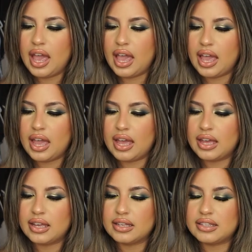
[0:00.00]

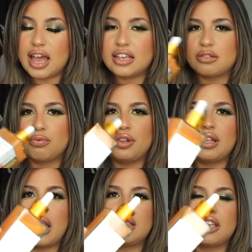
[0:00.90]
and has really
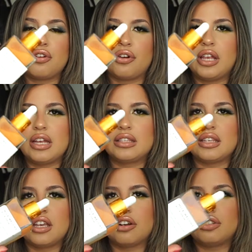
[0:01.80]
nice ingredients
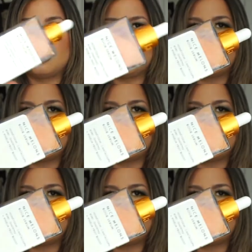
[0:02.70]
in here too.